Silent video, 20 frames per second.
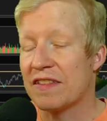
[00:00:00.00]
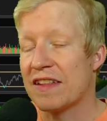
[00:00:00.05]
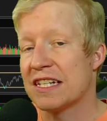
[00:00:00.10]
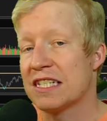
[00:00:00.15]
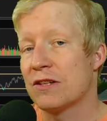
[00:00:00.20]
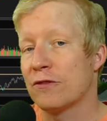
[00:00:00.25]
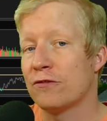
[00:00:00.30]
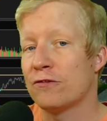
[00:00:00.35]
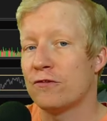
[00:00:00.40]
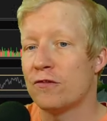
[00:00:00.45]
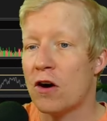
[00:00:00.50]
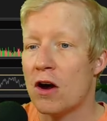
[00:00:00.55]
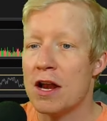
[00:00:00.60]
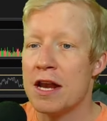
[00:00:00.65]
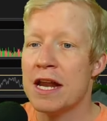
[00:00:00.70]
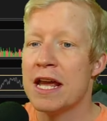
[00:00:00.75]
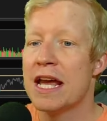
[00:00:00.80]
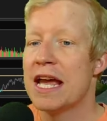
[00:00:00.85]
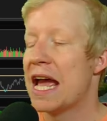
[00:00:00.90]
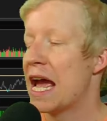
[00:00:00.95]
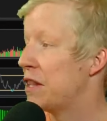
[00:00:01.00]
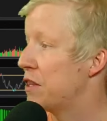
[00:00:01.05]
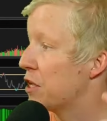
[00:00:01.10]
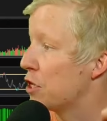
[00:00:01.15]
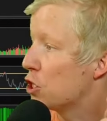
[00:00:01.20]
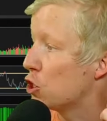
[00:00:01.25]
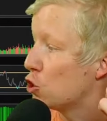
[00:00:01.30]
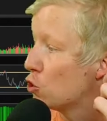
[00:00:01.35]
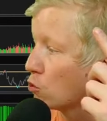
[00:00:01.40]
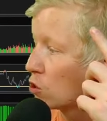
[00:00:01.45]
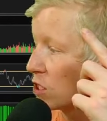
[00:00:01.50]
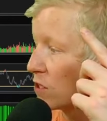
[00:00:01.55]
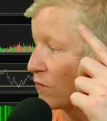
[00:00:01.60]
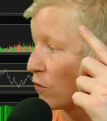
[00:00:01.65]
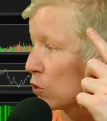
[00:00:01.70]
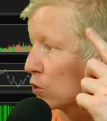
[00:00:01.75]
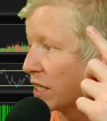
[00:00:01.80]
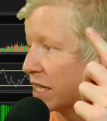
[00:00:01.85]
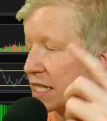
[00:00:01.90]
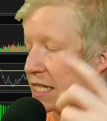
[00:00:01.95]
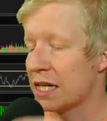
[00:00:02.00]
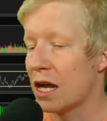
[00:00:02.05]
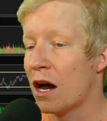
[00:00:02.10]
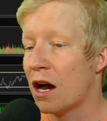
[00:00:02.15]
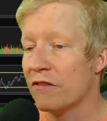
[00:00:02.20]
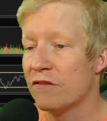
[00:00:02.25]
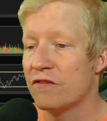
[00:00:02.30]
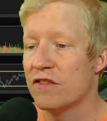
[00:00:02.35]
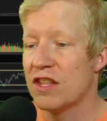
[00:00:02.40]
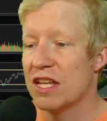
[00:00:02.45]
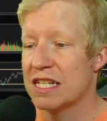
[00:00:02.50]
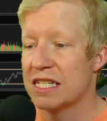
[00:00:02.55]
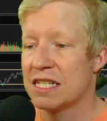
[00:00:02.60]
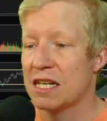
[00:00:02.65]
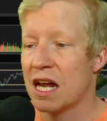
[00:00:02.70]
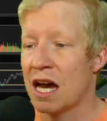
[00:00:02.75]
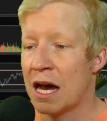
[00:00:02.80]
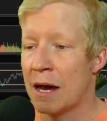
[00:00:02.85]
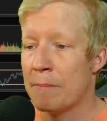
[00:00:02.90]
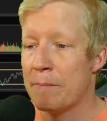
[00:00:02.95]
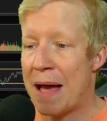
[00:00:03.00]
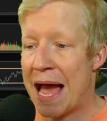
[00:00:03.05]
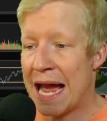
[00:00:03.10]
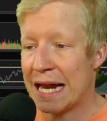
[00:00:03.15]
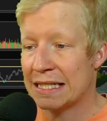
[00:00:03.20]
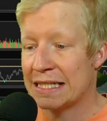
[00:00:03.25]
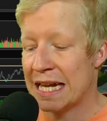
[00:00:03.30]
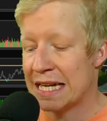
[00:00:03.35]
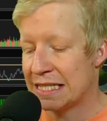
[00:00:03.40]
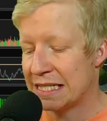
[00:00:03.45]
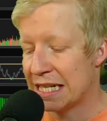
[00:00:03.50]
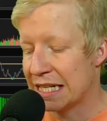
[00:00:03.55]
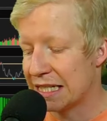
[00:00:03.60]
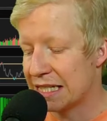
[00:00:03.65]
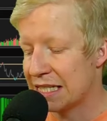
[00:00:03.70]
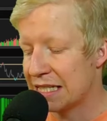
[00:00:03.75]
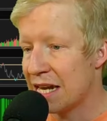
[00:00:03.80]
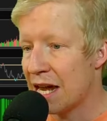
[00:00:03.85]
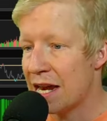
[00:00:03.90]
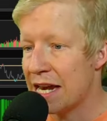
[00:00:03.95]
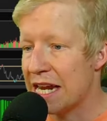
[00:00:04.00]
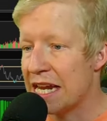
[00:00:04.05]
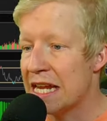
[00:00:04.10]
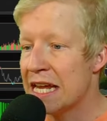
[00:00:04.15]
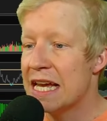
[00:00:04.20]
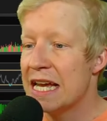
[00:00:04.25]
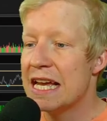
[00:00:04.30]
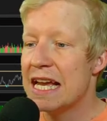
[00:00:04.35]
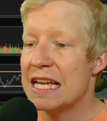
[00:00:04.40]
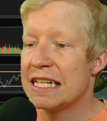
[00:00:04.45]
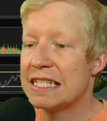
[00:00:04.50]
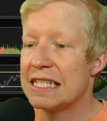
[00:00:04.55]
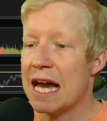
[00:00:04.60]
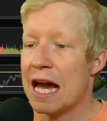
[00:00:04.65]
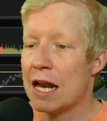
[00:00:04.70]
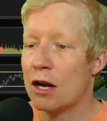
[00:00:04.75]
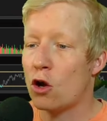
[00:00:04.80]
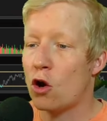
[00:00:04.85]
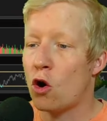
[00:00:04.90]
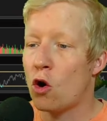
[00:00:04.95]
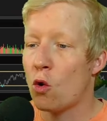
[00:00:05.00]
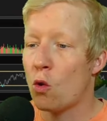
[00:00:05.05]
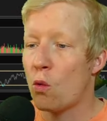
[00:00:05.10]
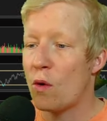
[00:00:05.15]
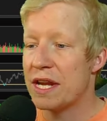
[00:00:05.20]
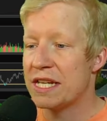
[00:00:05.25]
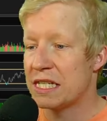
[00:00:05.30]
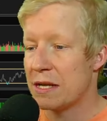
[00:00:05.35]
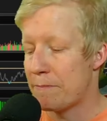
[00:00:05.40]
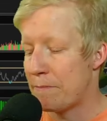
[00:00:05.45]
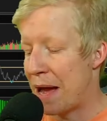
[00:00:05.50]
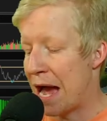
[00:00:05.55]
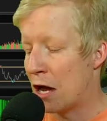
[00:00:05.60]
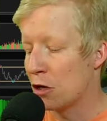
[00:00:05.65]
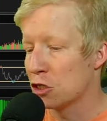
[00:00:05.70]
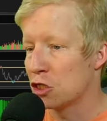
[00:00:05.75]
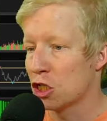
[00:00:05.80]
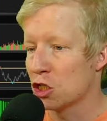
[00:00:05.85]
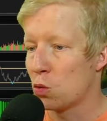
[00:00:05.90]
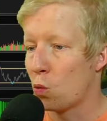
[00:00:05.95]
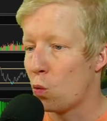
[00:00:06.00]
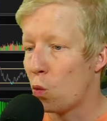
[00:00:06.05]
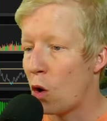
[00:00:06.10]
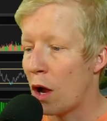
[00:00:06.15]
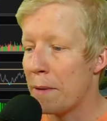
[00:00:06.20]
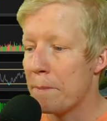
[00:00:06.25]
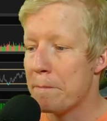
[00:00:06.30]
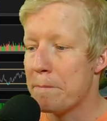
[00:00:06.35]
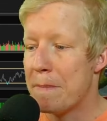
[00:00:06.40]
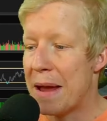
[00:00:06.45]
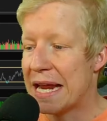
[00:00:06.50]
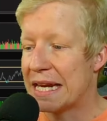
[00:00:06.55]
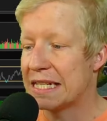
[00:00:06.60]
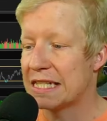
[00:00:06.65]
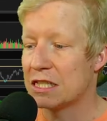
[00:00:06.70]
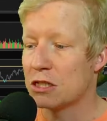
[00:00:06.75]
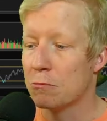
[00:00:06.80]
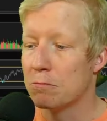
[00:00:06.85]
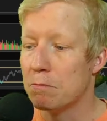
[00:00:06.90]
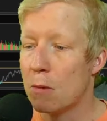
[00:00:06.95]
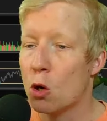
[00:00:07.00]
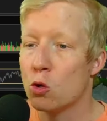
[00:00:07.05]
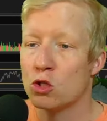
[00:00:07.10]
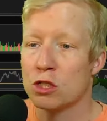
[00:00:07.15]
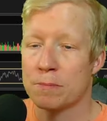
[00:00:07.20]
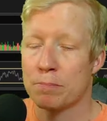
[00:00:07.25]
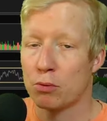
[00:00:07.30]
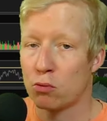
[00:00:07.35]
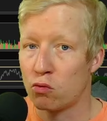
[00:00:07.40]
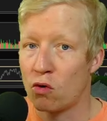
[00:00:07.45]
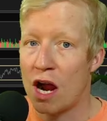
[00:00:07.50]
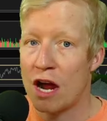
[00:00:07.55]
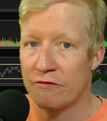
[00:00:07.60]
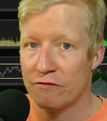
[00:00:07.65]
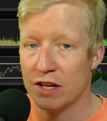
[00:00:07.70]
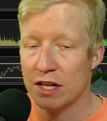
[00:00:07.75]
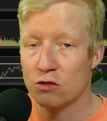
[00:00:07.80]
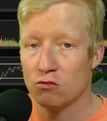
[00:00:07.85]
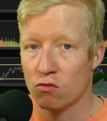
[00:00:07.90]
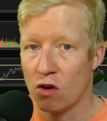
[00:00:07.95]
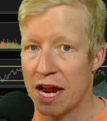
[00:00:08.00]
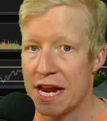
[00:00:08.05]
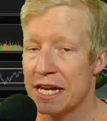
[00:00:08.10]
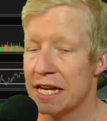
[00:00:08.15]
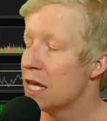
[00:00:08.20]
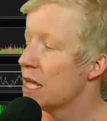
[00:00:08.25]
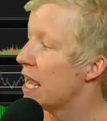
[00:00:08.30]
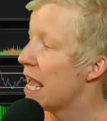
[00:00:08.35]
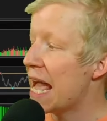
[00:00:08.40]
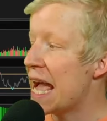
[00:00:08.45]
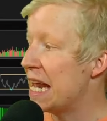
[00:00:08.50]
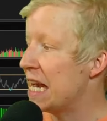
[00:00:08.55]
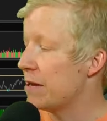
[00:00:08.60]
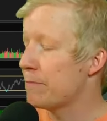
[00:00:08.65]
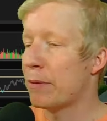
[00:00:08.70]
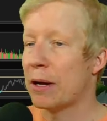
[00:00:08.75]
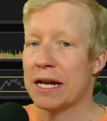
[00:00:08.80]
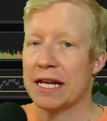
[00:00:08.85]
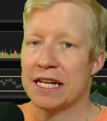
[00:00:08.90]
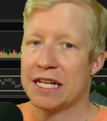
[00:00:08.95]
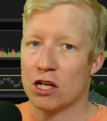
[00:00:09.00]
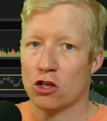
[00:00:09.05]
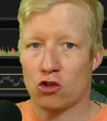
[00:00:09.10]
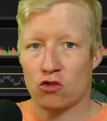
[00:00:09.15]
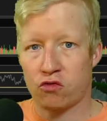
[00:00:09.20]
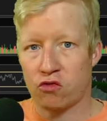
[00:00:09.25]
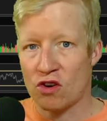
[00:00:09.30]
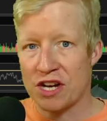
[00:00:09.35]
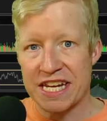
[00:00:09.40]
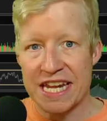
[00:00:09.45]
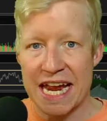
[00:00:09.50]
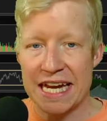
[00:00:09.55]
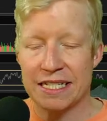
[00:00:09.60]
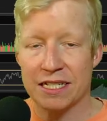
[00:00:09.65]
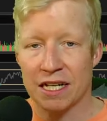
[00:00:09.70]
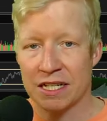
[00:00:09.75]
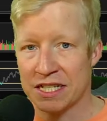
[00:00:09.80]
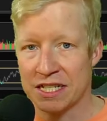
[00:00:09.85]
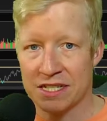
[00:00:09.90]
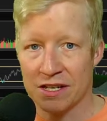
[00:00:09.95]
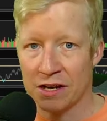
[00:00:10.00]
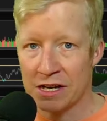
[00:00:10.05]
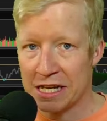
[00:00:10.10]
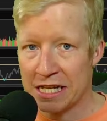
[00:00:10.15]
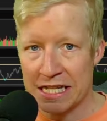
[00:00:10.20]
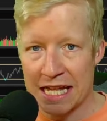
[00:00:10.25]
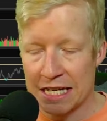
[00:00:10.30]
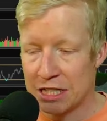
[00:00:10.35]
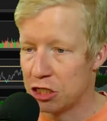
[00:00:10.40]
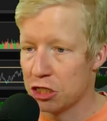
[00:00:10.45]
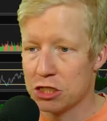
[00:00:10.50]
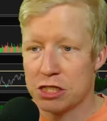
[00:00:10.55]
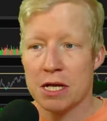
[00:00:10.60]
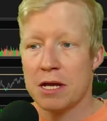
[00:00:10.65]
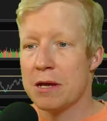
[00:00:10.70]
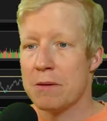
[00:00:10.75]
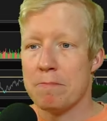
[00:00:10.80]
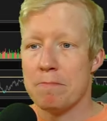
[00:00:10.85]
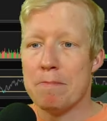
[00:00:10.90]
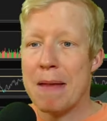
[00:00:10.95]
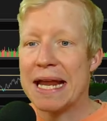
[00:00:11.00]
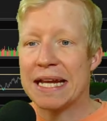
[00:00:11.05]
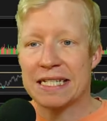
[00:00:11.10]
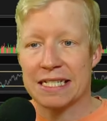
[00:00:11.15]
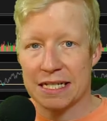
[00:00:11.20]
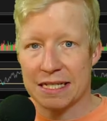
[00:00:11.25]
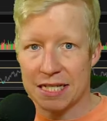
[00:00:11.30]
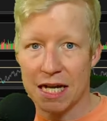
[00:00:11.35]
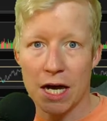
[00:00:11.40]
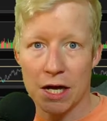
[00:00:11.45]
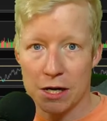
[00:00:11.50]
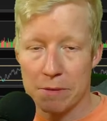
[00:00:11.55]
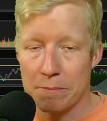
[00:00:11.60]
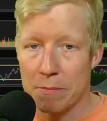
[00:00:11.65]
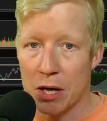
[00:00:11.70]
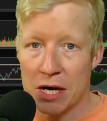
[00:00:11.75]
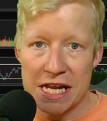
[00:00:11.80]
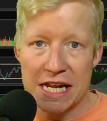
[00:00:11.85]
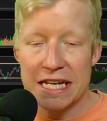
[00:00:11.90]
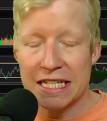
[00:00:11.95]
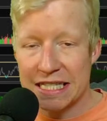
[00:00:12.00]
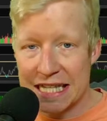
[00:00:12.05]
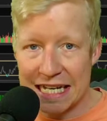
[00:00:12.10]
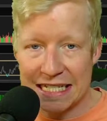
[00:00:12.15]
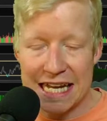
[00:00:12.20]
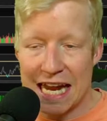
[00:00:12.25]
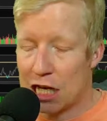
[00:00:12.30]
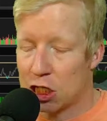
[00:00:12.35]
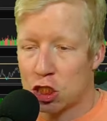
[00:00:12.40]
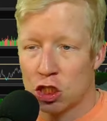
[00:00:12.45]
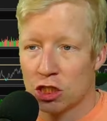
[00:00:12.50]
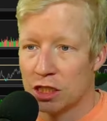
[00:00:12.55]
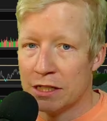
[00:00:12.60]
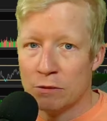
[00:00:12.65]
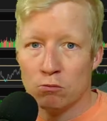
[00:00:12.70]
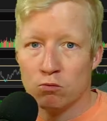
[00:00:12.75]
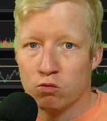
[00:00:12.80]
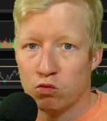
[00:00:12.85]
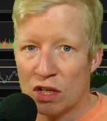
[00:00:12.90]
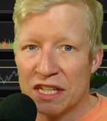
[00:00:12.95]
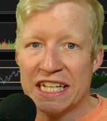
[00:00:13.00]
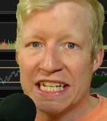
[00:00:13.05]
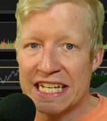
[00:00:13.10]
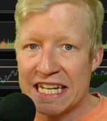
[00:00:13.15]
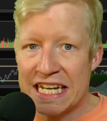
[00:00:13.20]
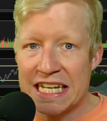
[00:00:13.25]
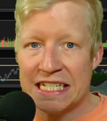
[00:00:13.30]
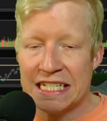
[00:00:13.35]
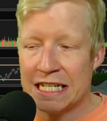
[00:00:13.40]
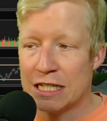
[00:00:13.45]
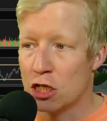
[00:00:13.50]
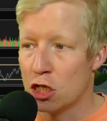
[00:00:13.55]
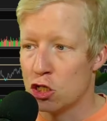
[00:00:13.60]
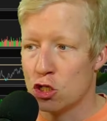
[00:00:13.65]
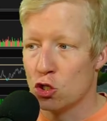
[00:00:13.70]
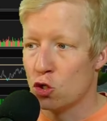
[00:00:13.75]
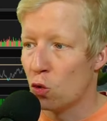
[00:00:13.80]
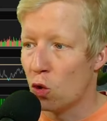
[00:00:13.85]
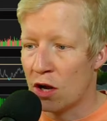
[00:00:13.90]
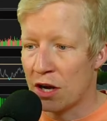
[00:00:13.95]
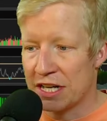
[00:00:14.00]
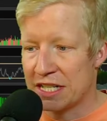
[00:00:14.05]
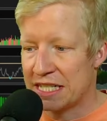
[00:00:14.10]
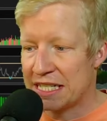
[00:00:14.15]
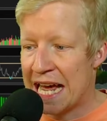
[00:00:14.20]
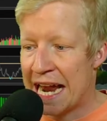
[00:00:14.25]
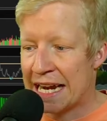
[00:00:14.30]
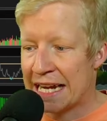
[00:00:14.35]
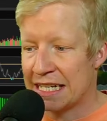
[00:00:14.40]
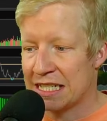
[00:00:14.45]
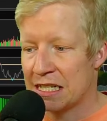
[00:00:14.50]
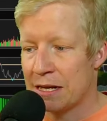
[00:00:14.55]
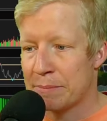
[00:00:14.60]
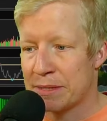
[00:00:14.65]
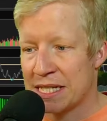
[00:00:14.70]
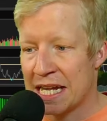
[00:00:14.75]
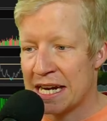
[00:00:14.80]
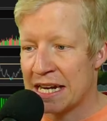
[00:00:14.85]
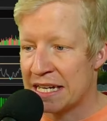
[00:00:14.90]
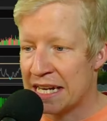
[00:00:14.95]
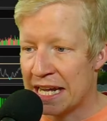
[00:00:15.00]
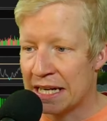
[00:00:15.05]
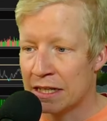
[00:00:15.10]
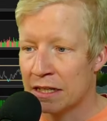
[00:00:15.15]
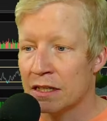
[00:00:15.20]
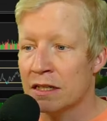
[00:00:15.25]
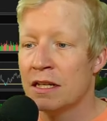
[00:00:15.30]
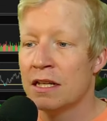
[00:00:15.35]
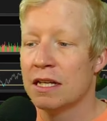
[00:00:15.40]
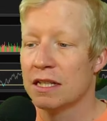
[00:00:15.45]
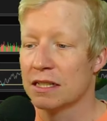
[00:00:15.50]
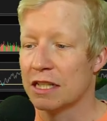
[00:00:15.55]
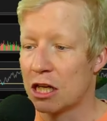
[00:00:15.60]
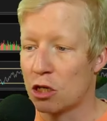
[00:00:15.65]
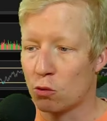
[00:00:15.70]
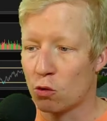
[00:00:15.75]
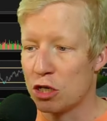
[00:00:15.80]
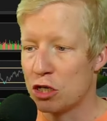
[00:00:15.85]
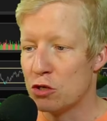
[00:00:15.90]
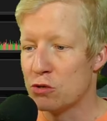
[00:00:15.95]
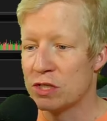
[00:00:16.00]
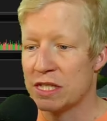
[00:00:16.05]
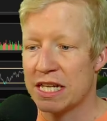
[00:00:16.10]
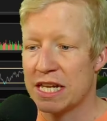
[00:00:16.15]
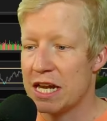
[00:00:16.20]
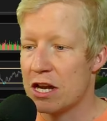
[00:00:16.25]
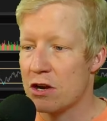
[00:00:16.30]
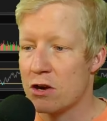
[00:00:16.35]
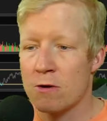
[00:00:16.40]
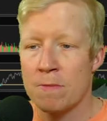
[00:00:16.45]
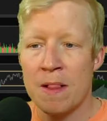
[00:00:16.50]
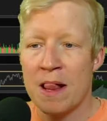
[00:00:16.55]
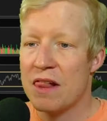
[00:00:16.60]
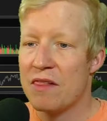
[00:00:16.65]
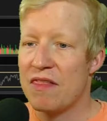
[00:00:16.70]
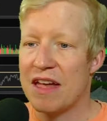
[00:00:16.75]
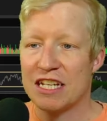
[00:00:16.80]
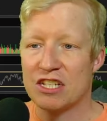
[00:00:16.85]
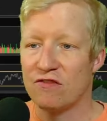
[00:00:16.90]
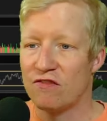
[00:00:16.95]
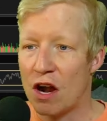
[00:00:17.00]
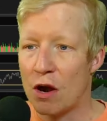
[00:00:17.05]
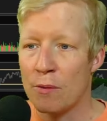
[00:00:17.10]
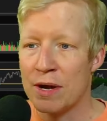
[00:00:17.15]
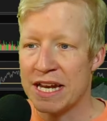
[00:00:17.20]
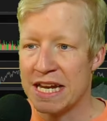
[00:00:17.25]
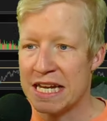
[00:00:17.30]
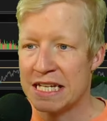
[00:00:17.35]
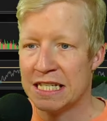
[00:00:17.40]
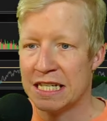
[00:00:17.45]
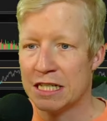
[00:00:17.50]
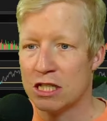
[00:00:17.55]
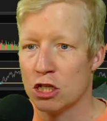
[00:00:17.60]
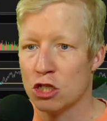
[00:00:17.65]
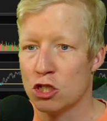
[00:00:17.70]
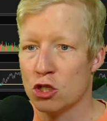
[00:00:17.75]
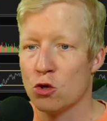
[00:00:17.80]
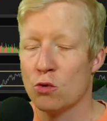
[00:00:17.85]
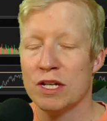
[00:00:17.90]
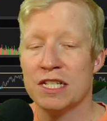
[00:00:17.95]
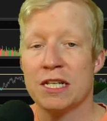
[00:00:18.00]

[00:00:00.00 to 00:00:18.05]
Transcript: That's the fun and the usefulness of this uh, backtesting study. It's not always about just what makes the most profit, right? Anybody can create a study that just makes a ton of money. That's actually really easy to do on a static subset of data like we're using here. That's very easy to do.